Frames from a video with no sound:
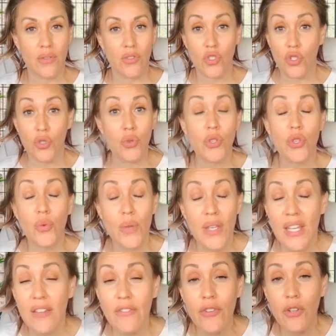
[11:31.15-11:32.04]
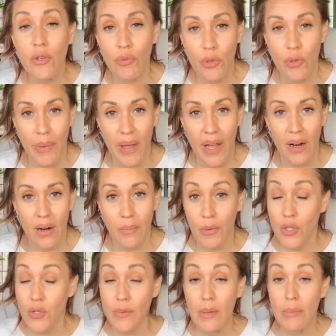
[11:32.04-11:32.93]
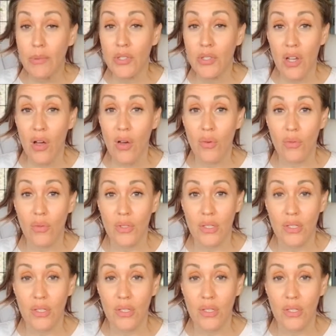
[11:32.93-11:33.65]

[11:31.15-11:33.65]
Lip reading: Do you even prepare? Most people don't.